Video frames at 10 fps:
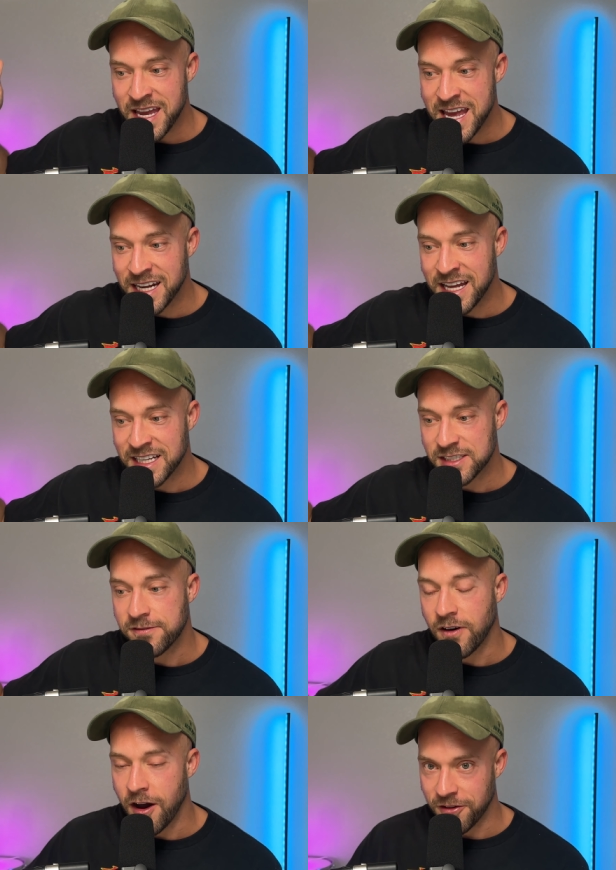in his
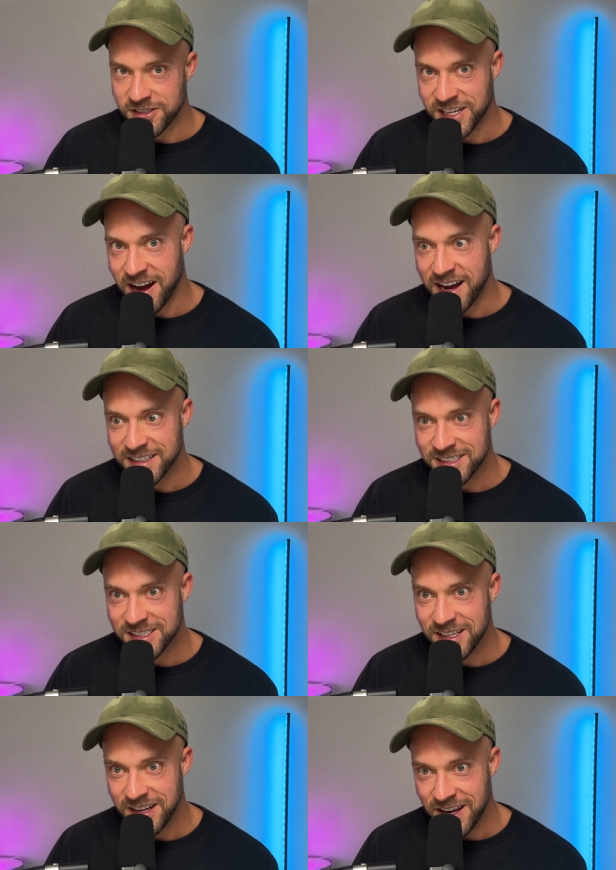father's
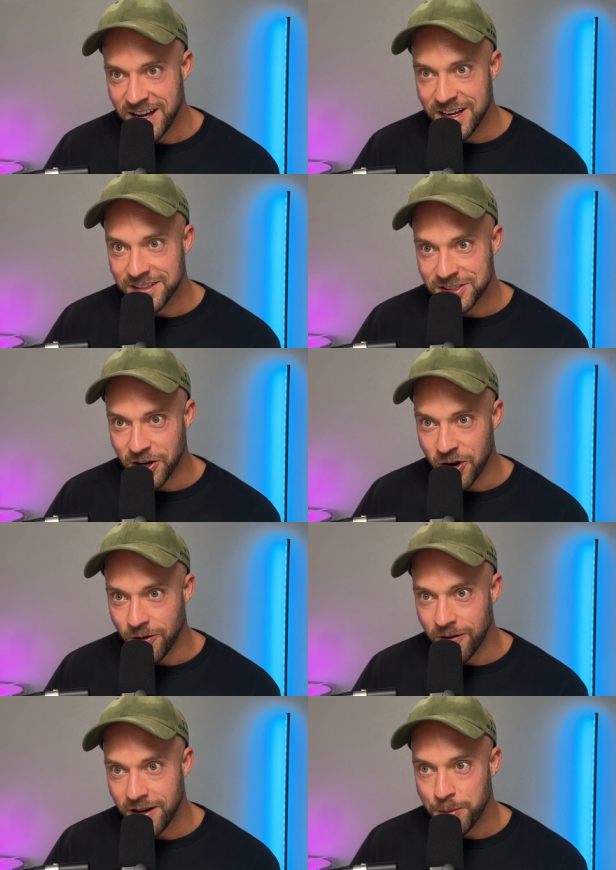eyes.
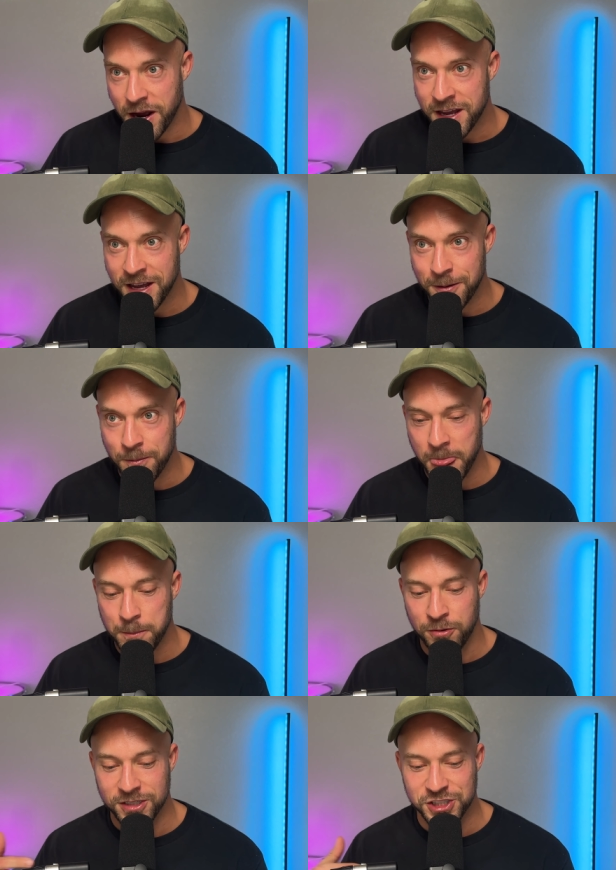So by him
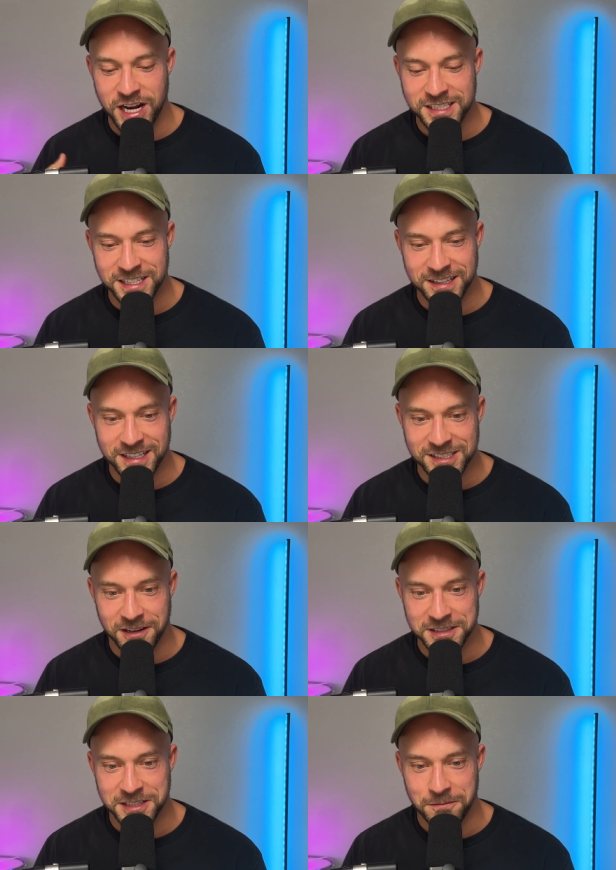projecting this
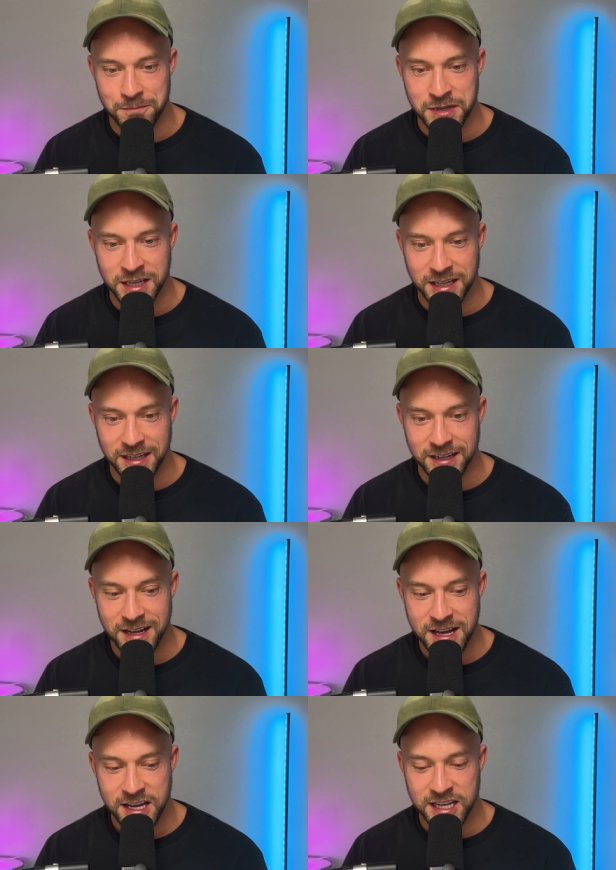onto me,
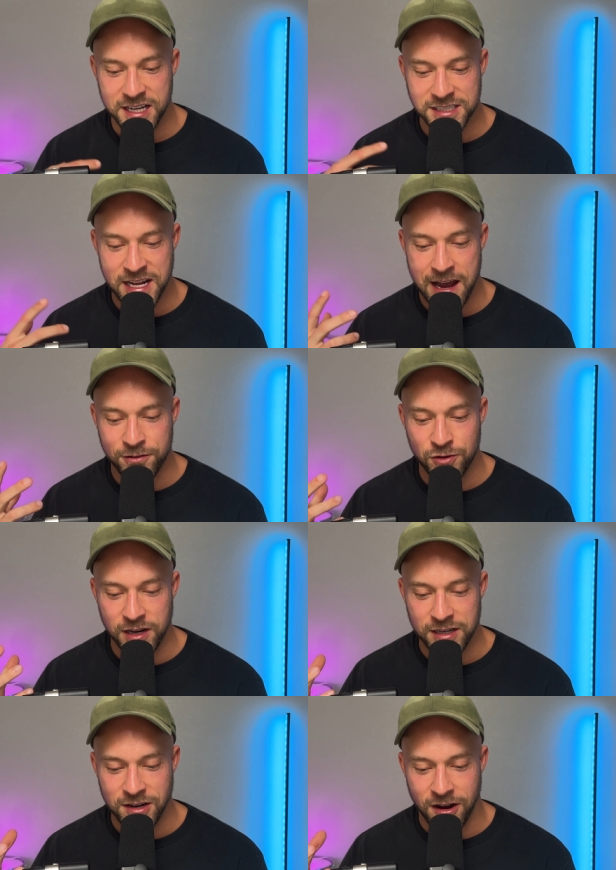he doesn't have to
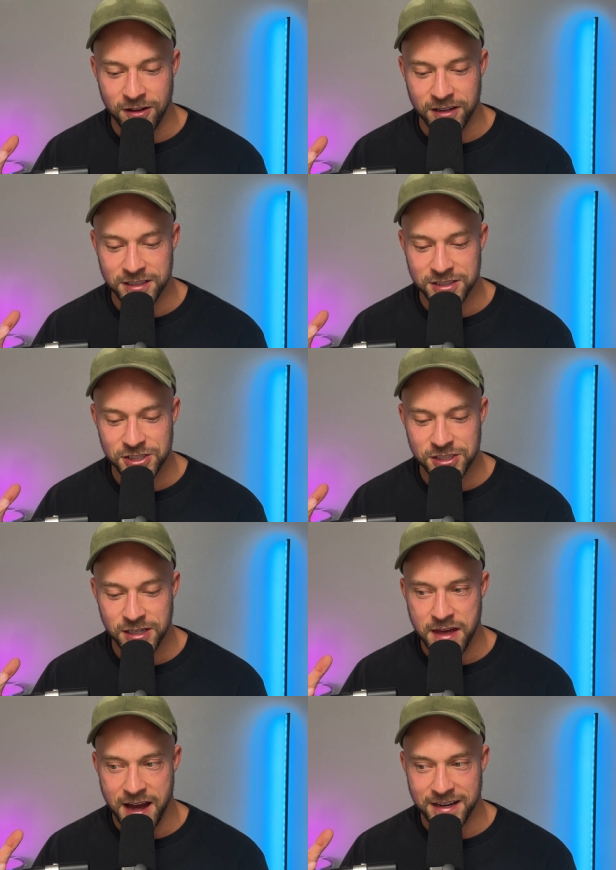acknowledge
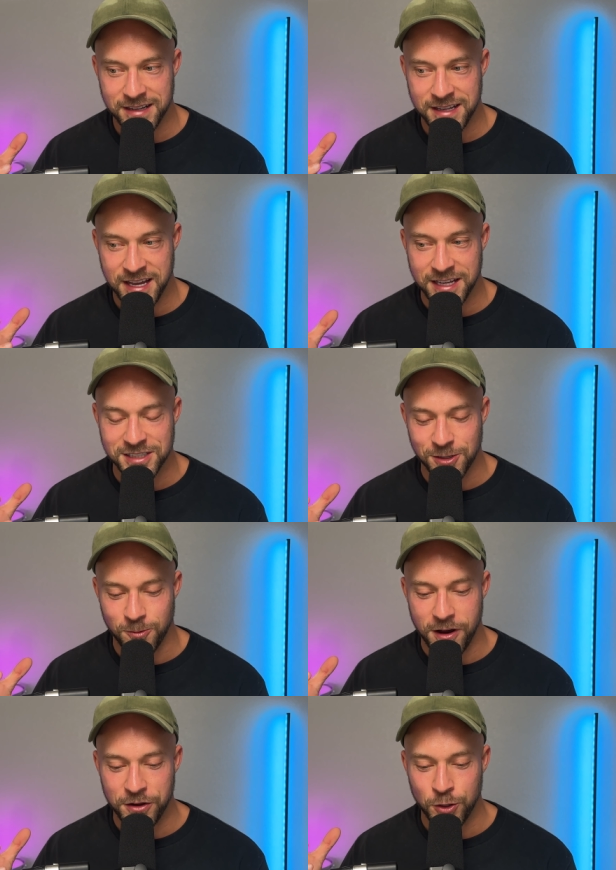that he's the
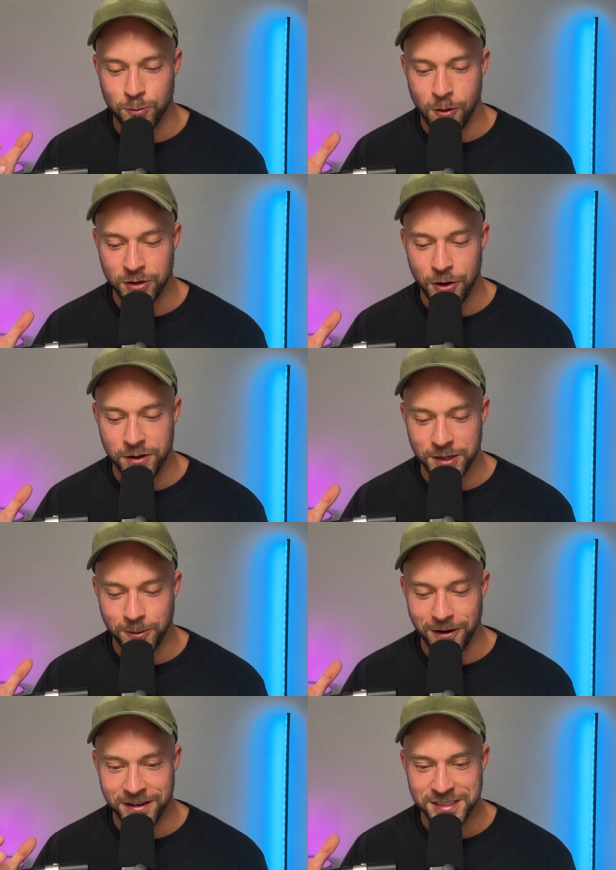one who won't go
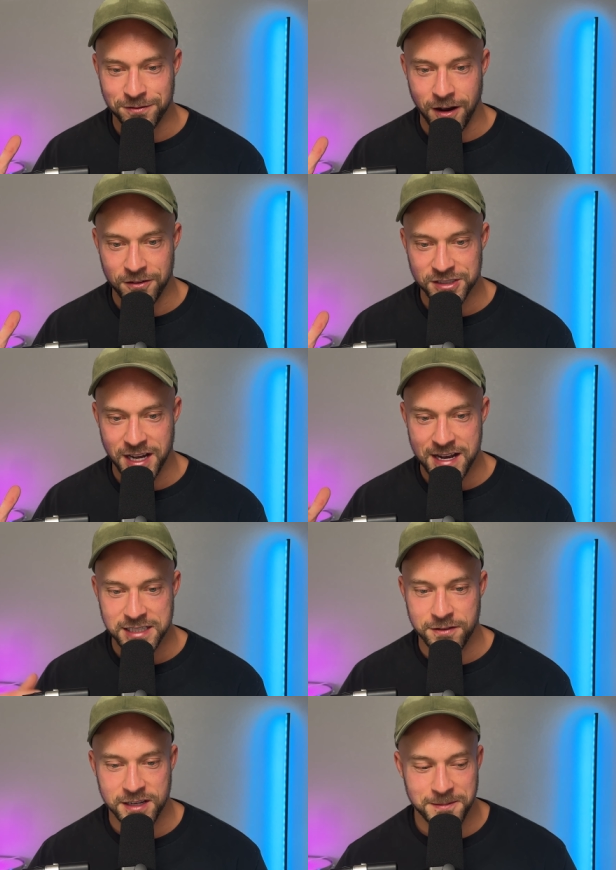anywhere in his father's eyes.
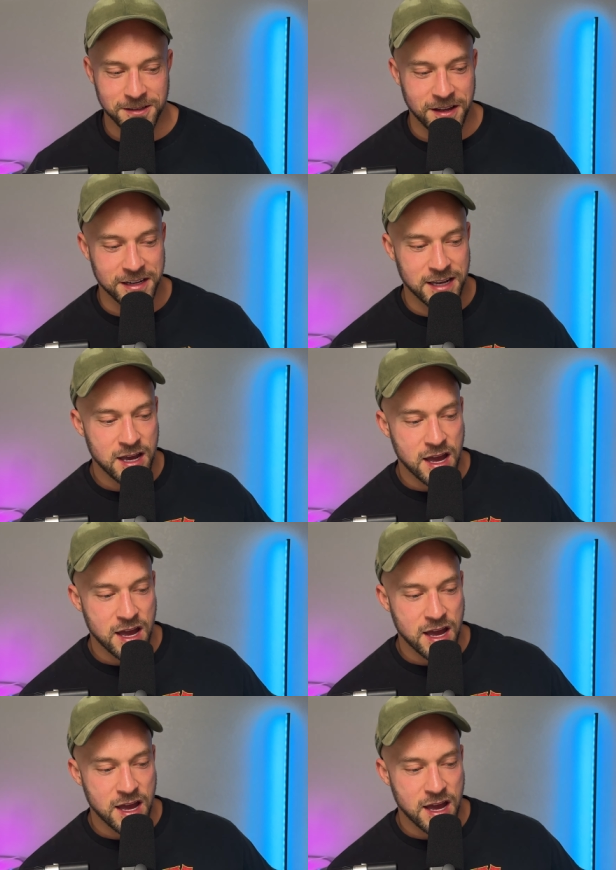If he can be like,